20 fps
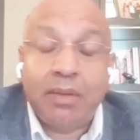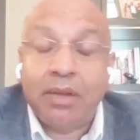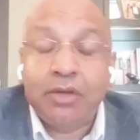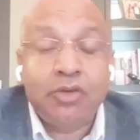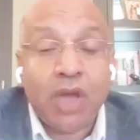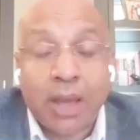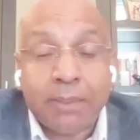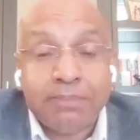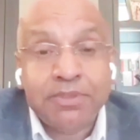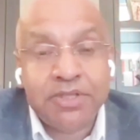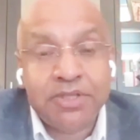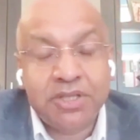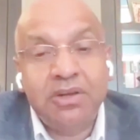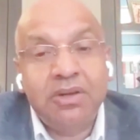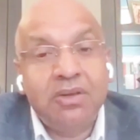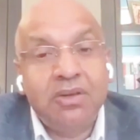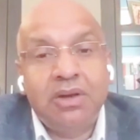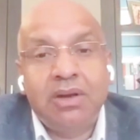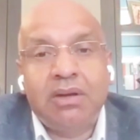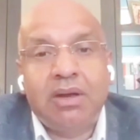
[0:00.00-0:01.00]
But you're
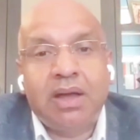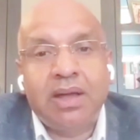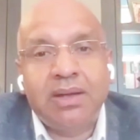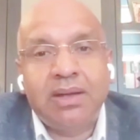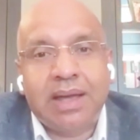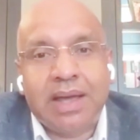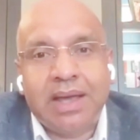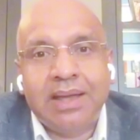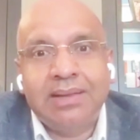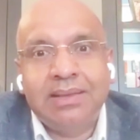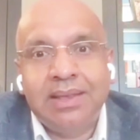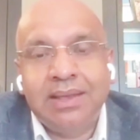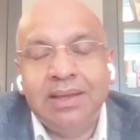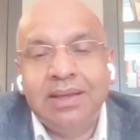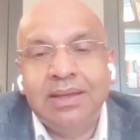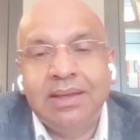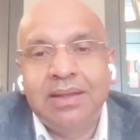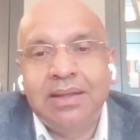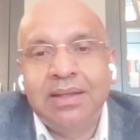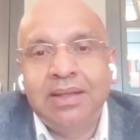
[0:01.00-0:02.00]
absolutely right. I
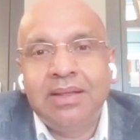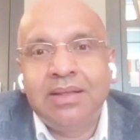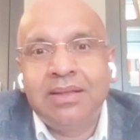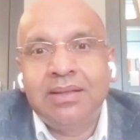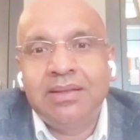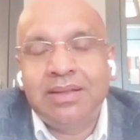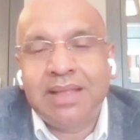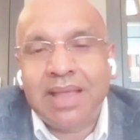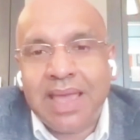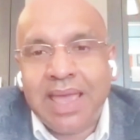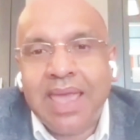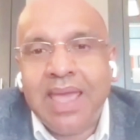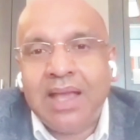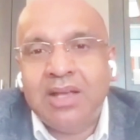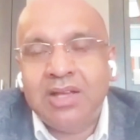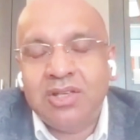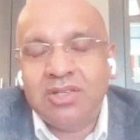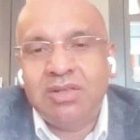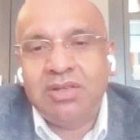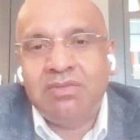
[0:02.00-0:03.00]
think the
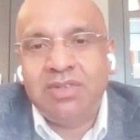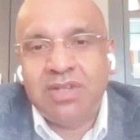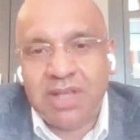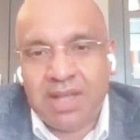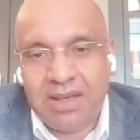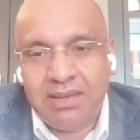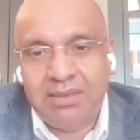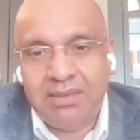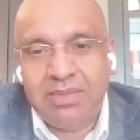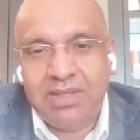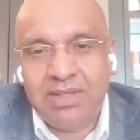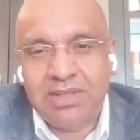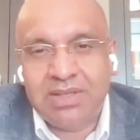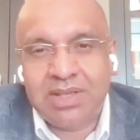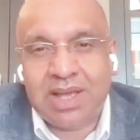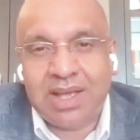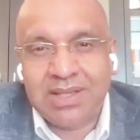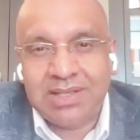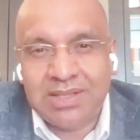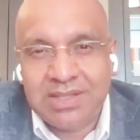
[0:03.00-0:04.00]
acres of
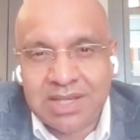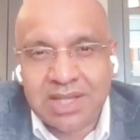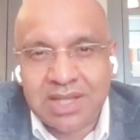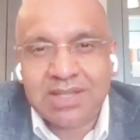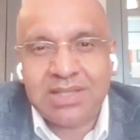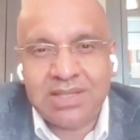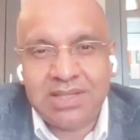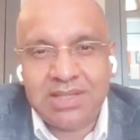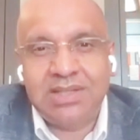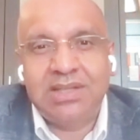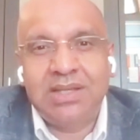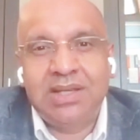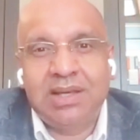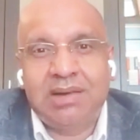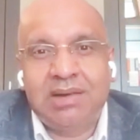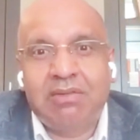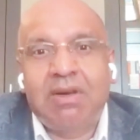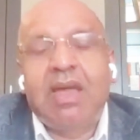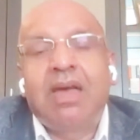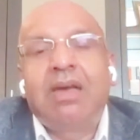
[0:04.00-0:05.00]
diamonds are just
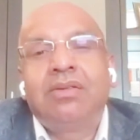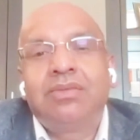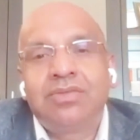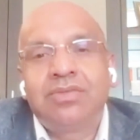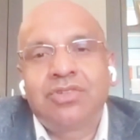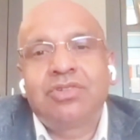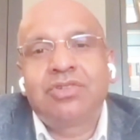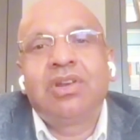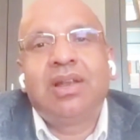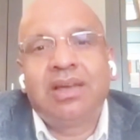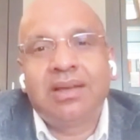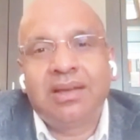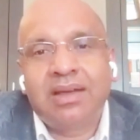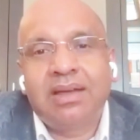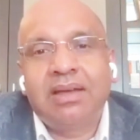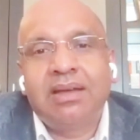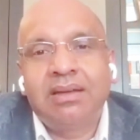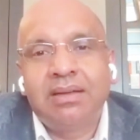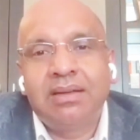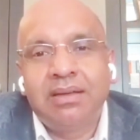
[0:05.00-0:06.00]
sitting around Sri
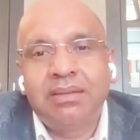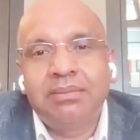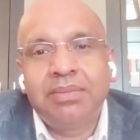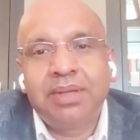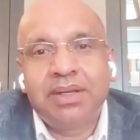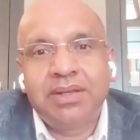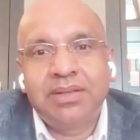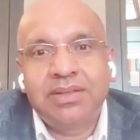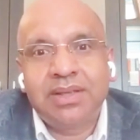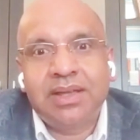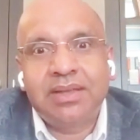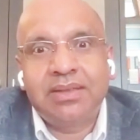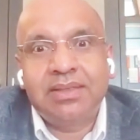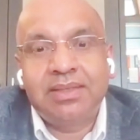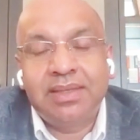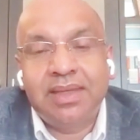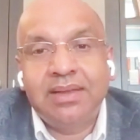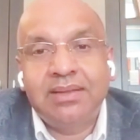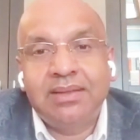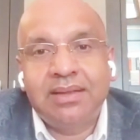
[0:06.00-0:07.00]
Lanka because I
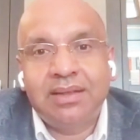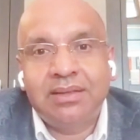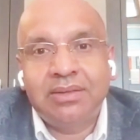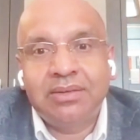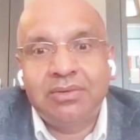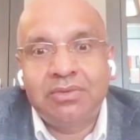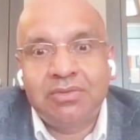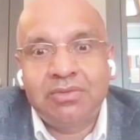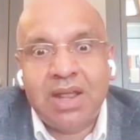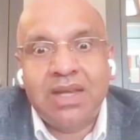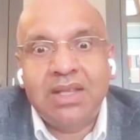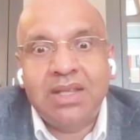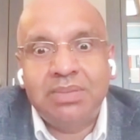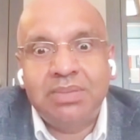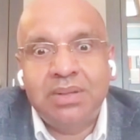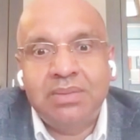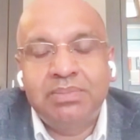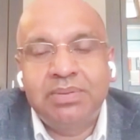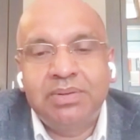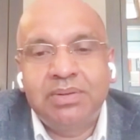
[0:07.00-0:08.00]
think there's already
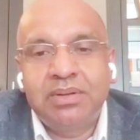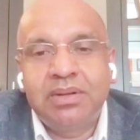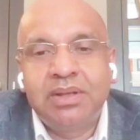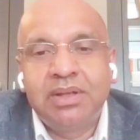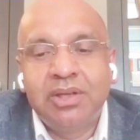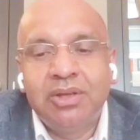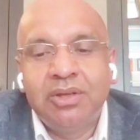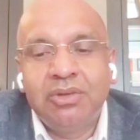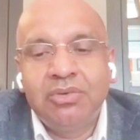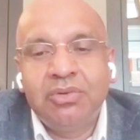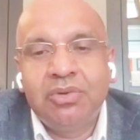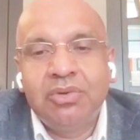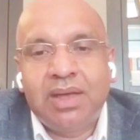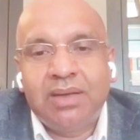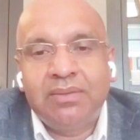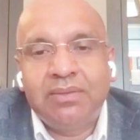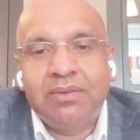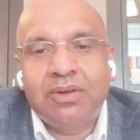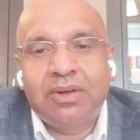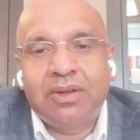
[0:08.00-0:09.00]
people who
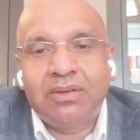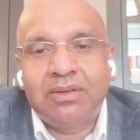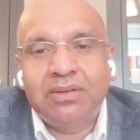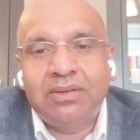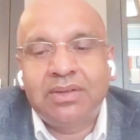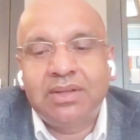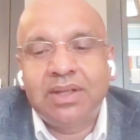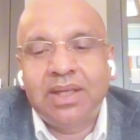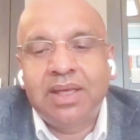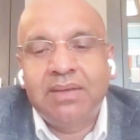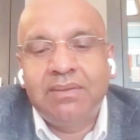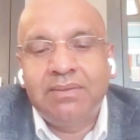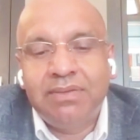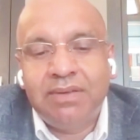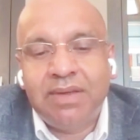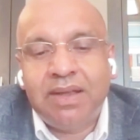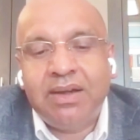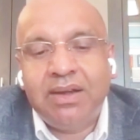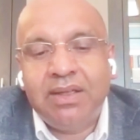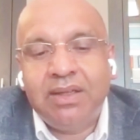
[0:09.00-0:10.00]
have got
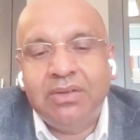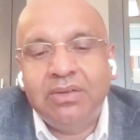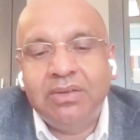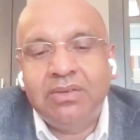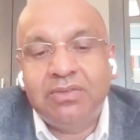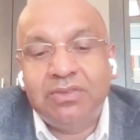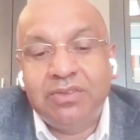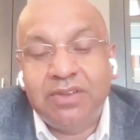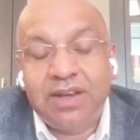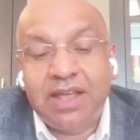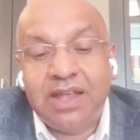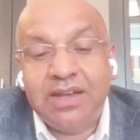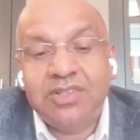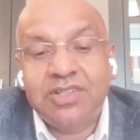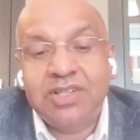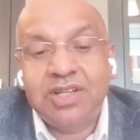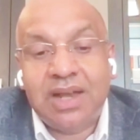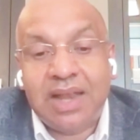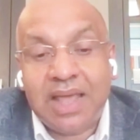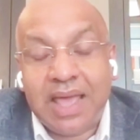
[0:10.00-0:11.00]
very good
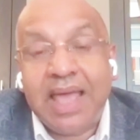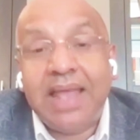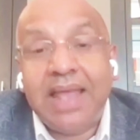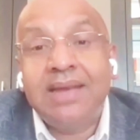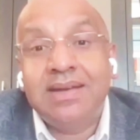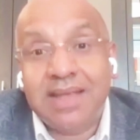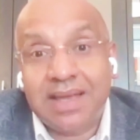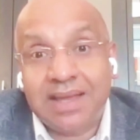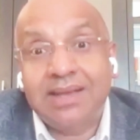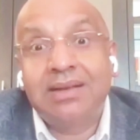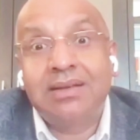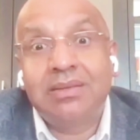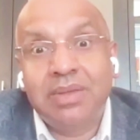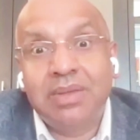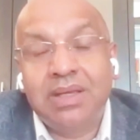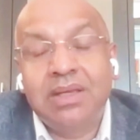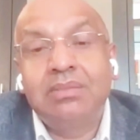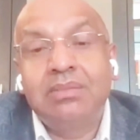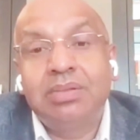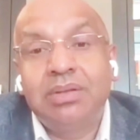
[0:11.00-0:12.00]
financial and
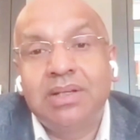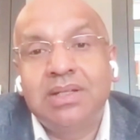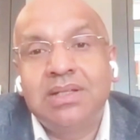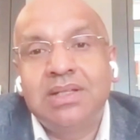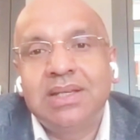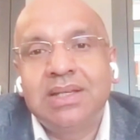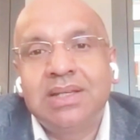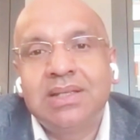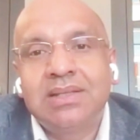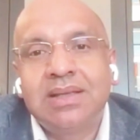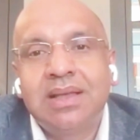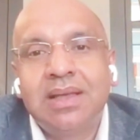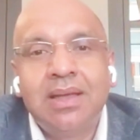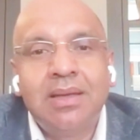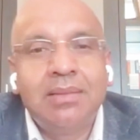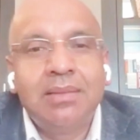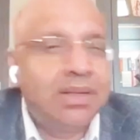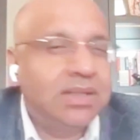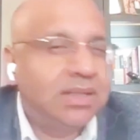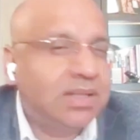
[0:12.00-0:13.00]
academic abilities.
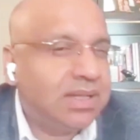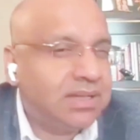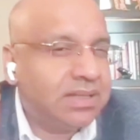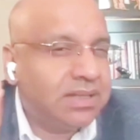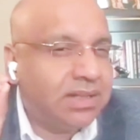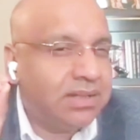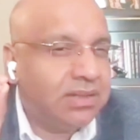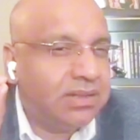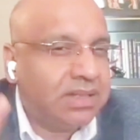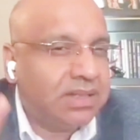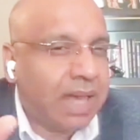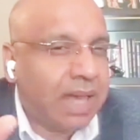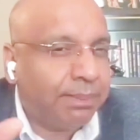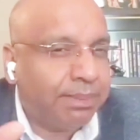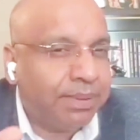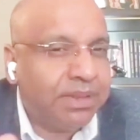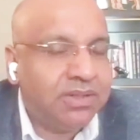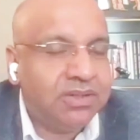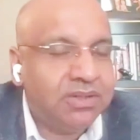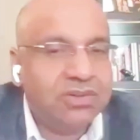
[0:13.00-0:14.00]
They just need to
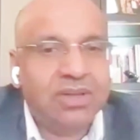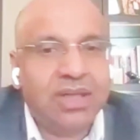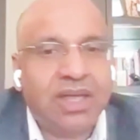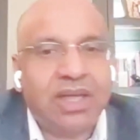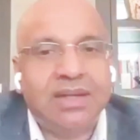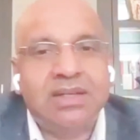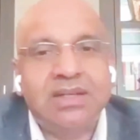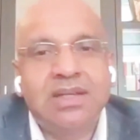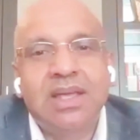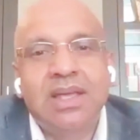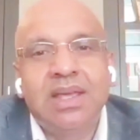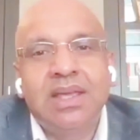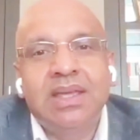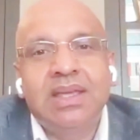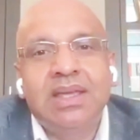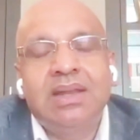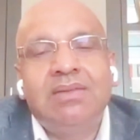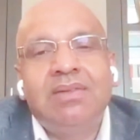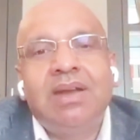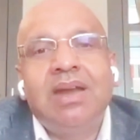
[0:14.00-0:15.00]
tap into that
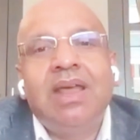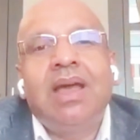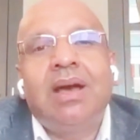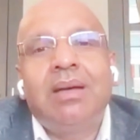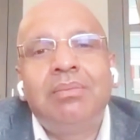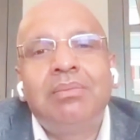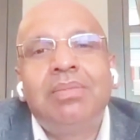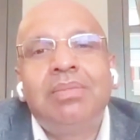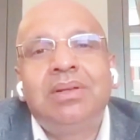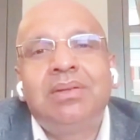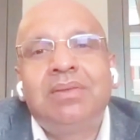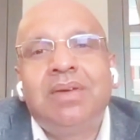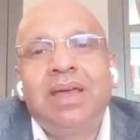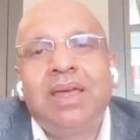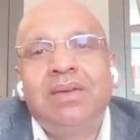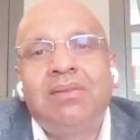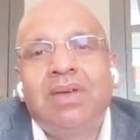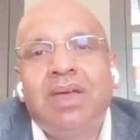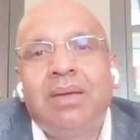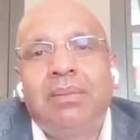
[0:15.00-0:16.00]
in a very humble
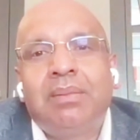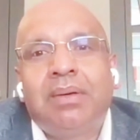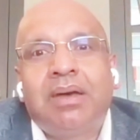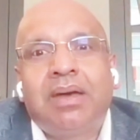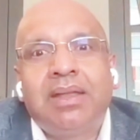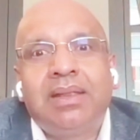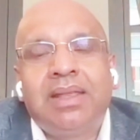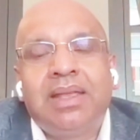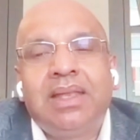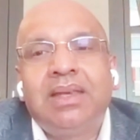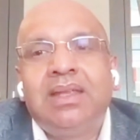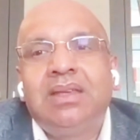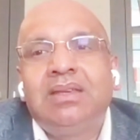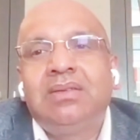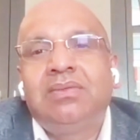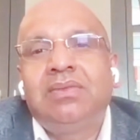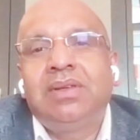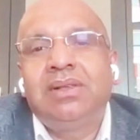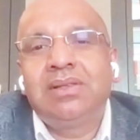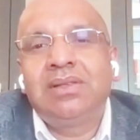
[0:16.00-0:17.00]
way, whereby they need
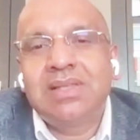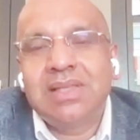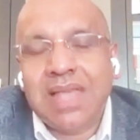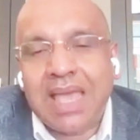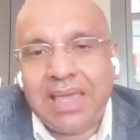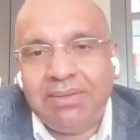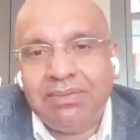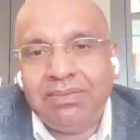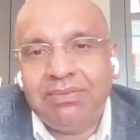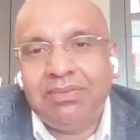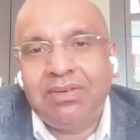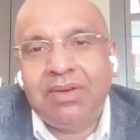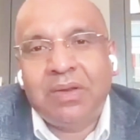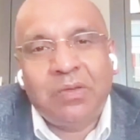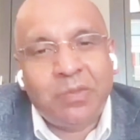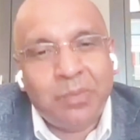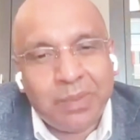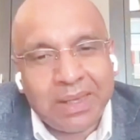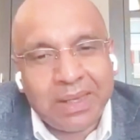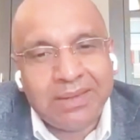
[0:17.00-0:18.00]
to feel safe,
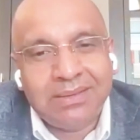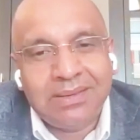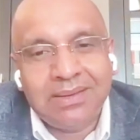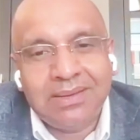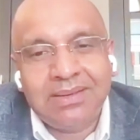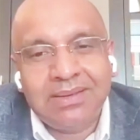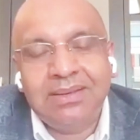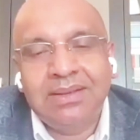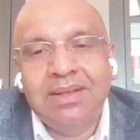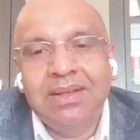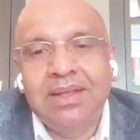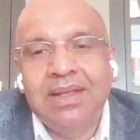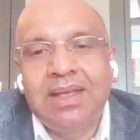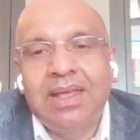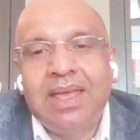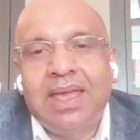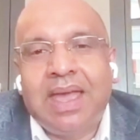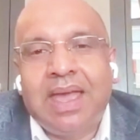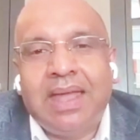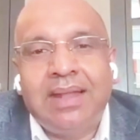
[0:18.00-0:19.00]
respected,
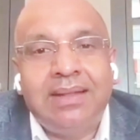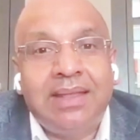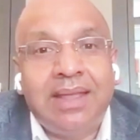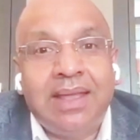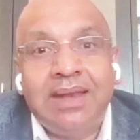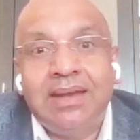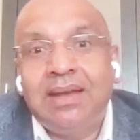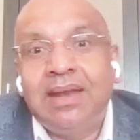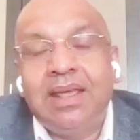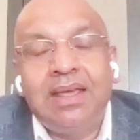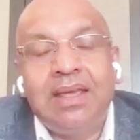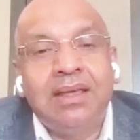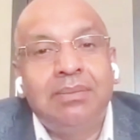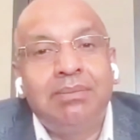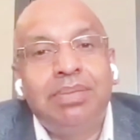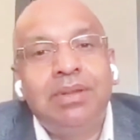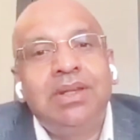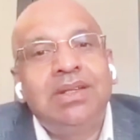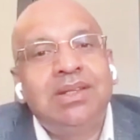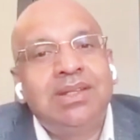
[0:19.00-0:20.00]
and then
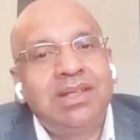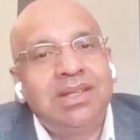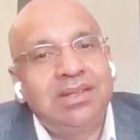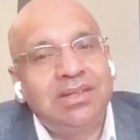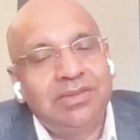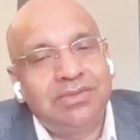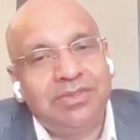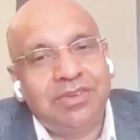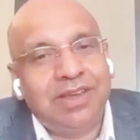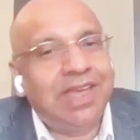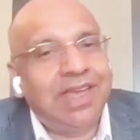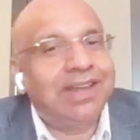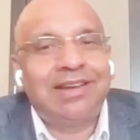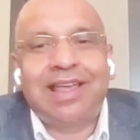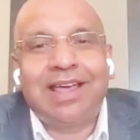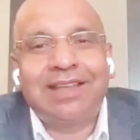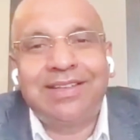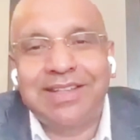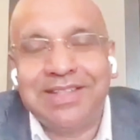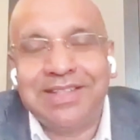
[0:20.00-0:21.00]
ability to
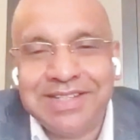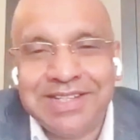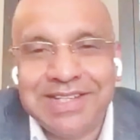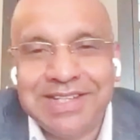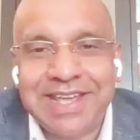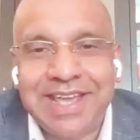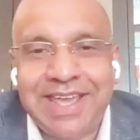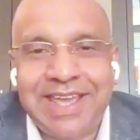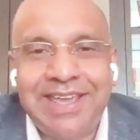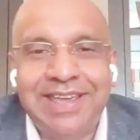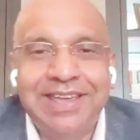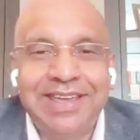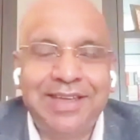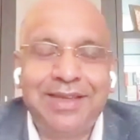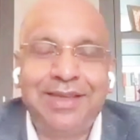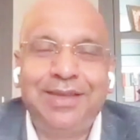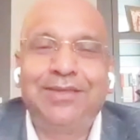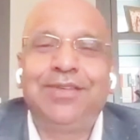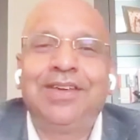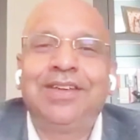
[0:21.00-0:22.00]
forget, like the D-Day
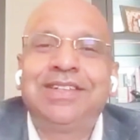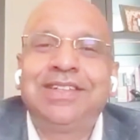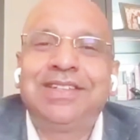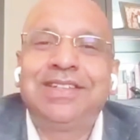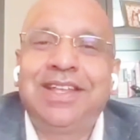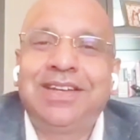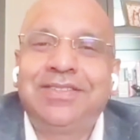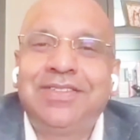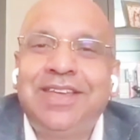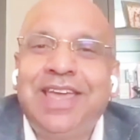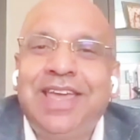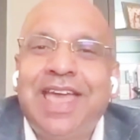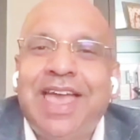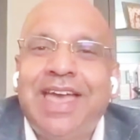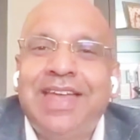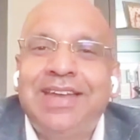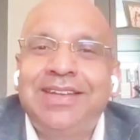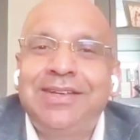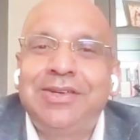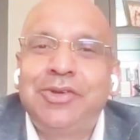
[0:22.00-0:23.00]
event that we
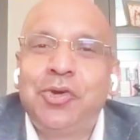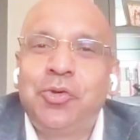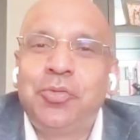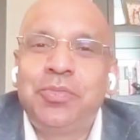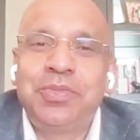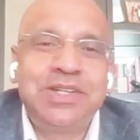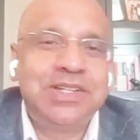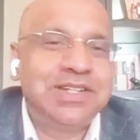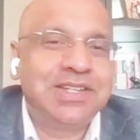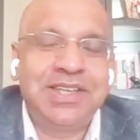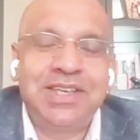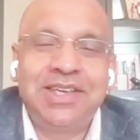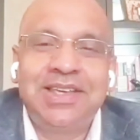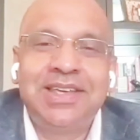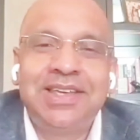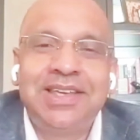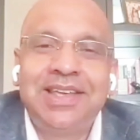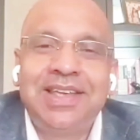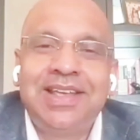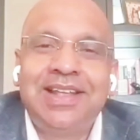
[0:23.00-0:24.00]
had in
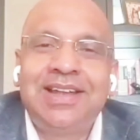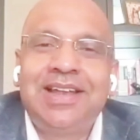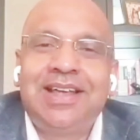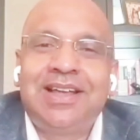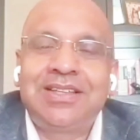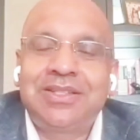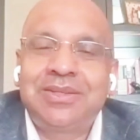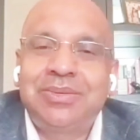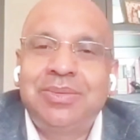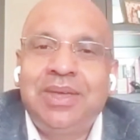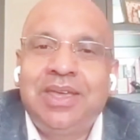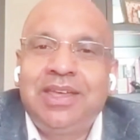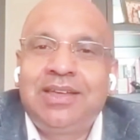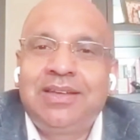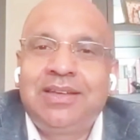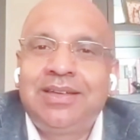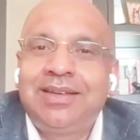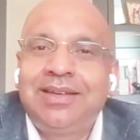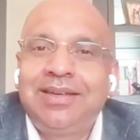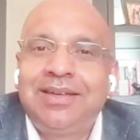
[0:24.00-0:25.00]
Normandy last
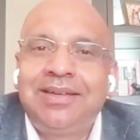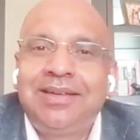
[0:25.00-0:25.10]
week.